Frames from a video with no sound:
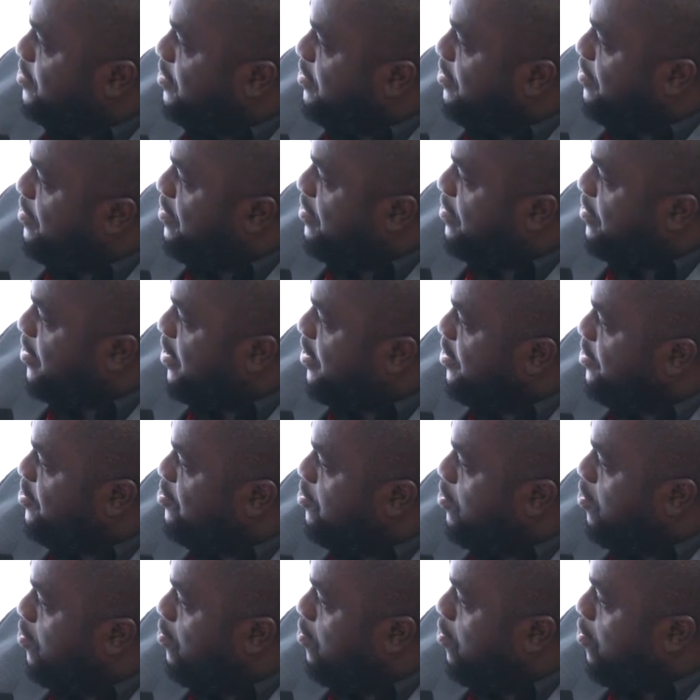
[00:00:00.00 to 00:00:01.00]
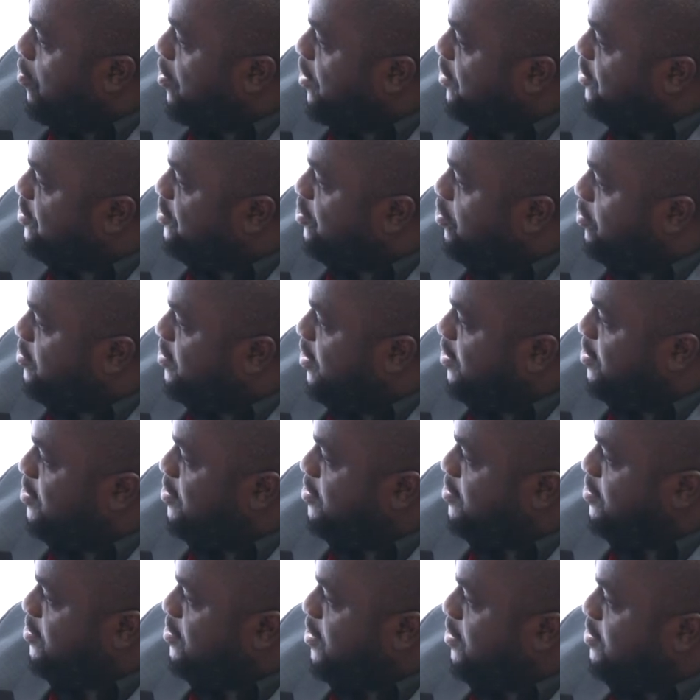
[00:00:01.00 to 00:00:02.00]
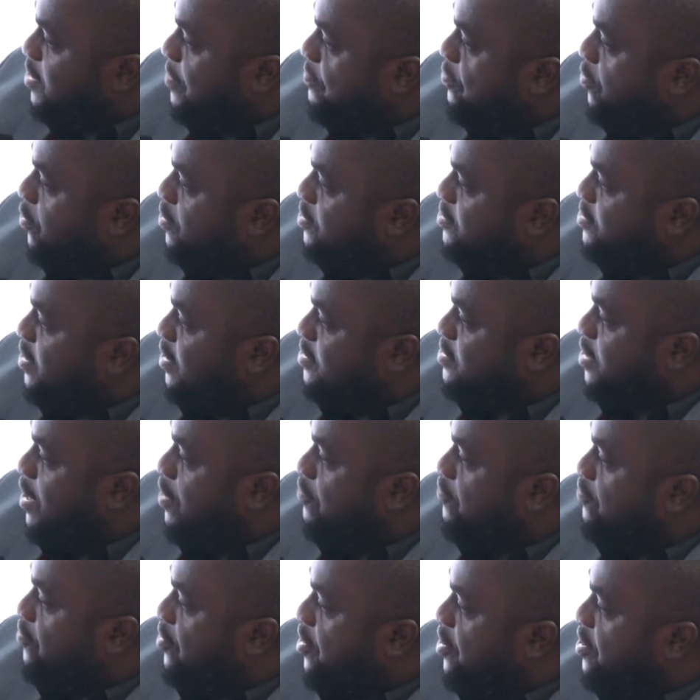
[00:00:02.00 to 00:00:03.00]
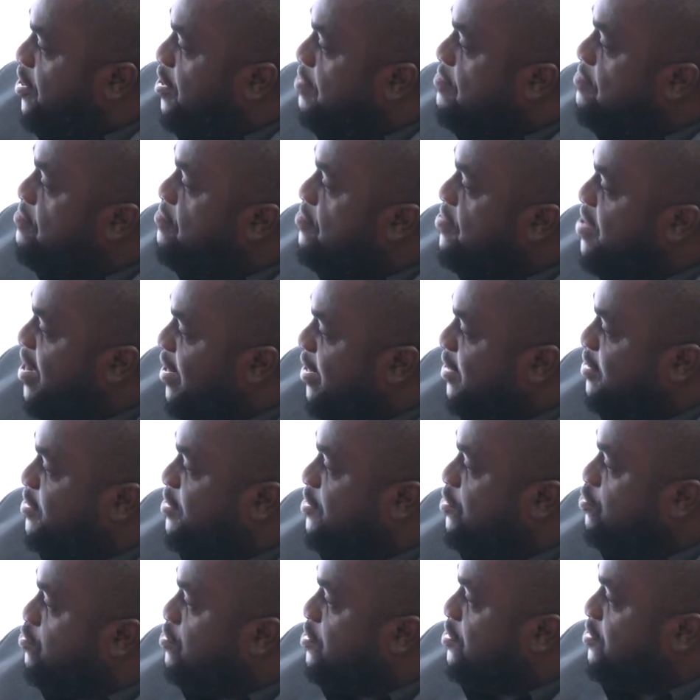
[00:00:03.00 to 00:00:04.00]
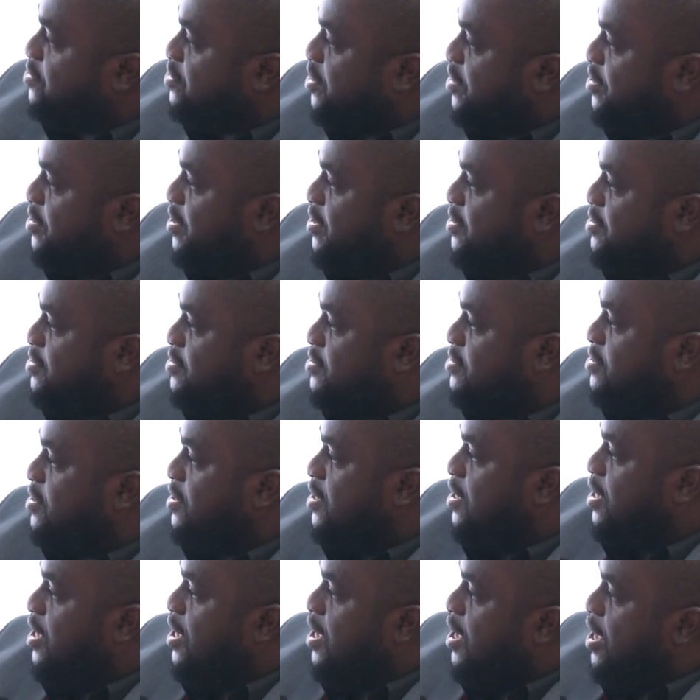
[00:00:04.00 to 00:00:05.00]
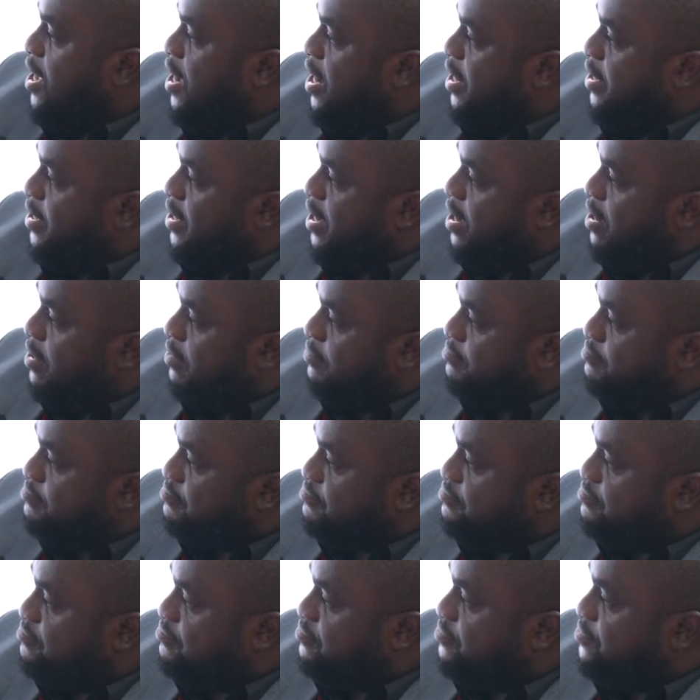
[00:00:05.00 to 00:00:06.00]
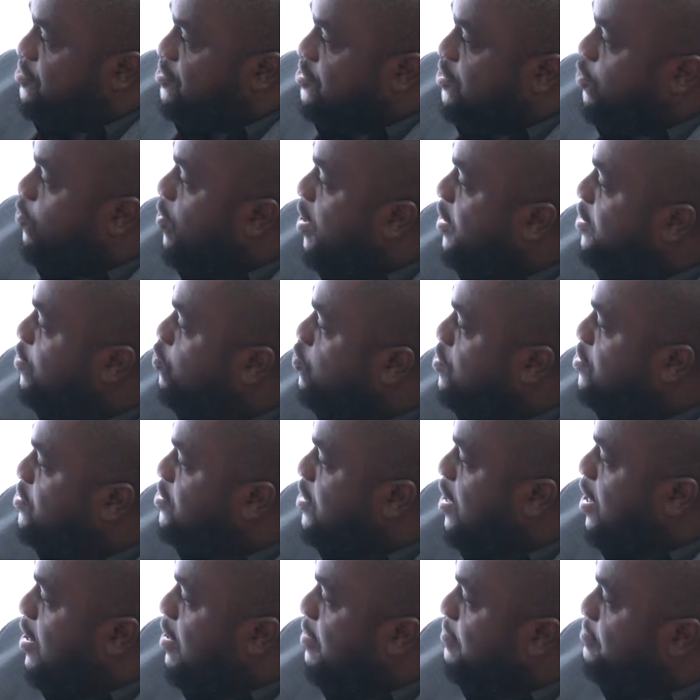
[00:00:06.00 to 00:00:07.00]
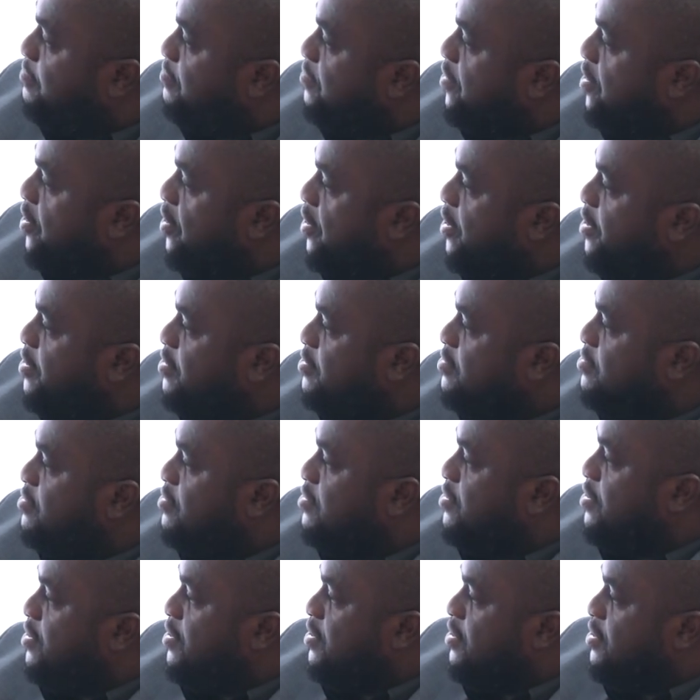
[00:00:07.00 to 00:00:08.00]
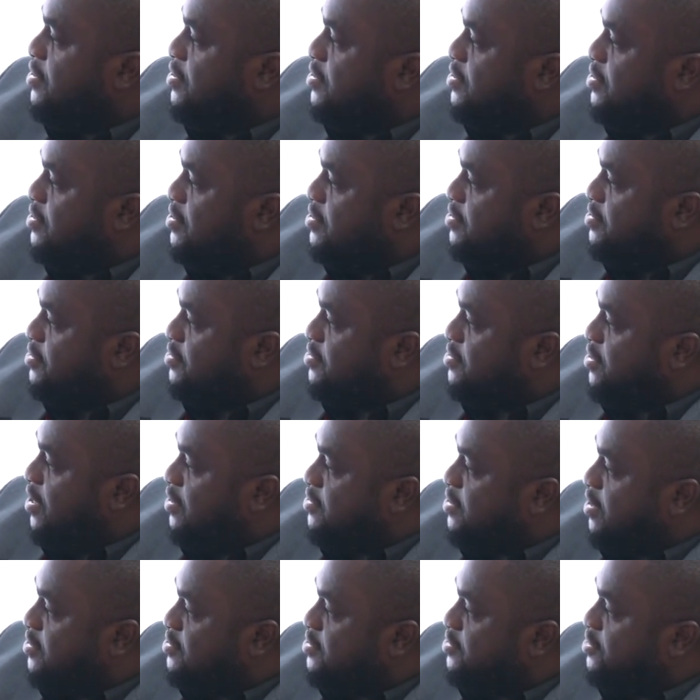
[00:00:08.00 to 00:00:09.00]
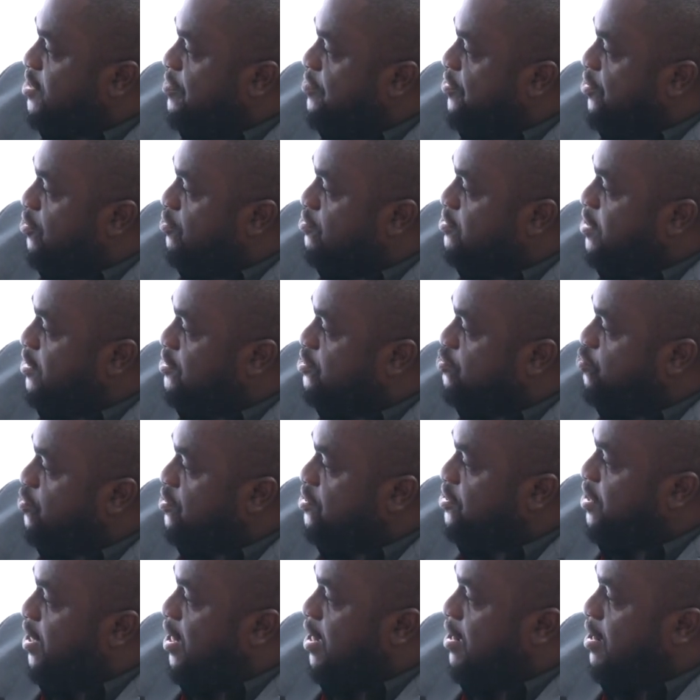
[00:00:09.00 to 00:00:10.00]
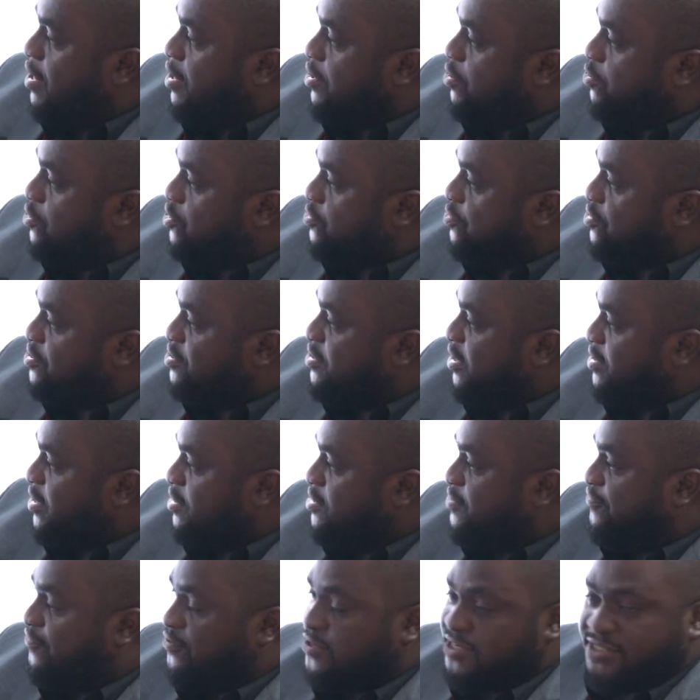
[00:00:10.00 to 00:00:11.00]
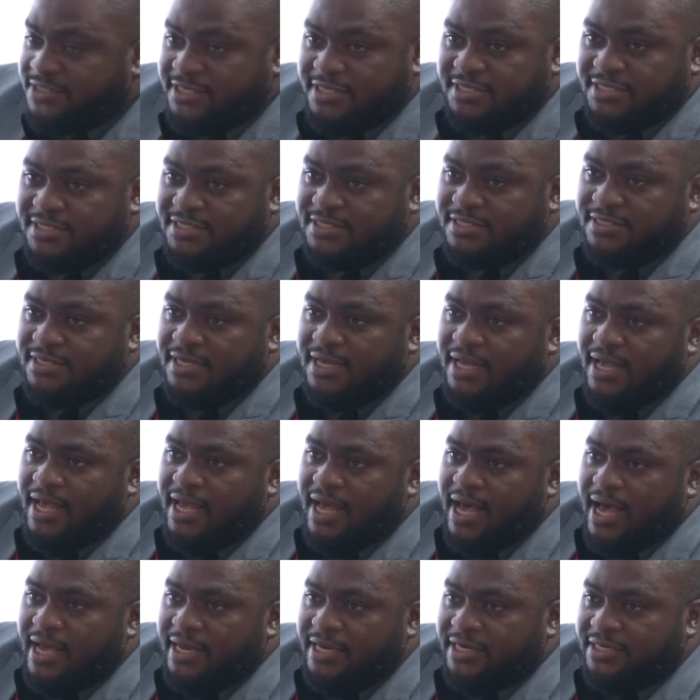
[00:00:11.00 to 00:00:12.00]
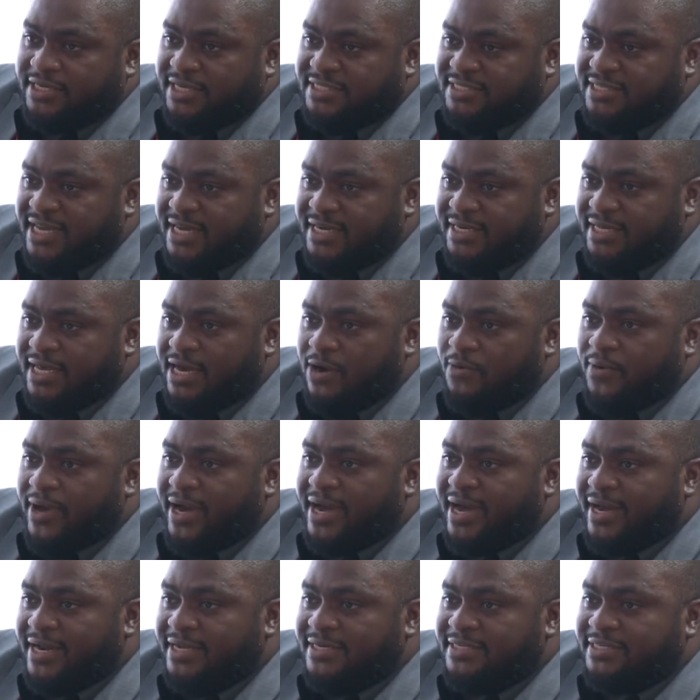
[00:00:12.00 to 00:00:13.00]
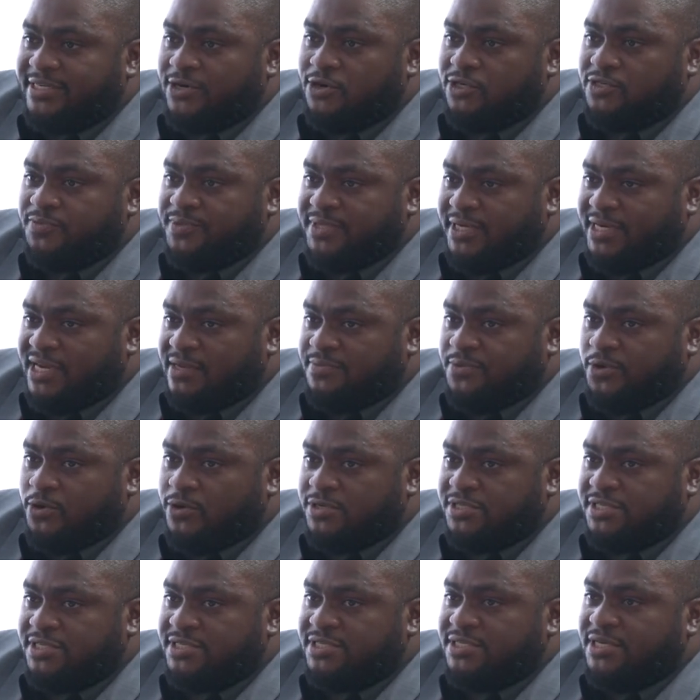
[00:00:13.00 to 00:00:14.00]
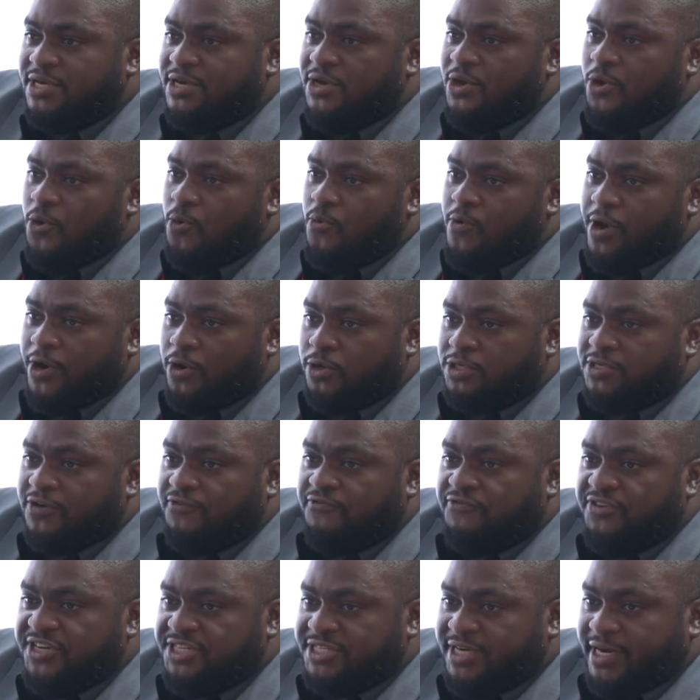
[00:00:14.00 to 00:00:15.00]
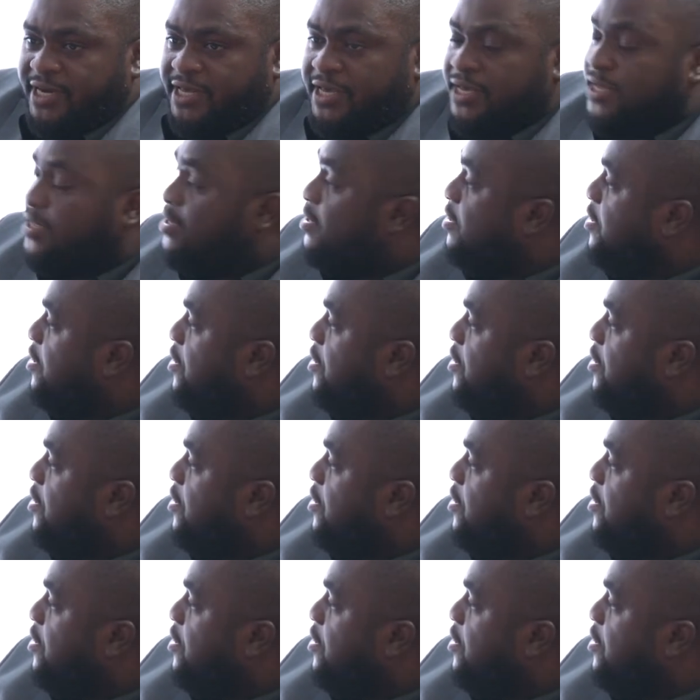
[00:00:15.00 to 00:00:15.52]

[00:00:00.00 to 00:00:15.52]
the red or orange dotted, these are the ports that are already directly using trade lanes. And the one with green, these are just terminals that which are contributing data. For instance, in Tanzania, we are currently contributing data because we're not officially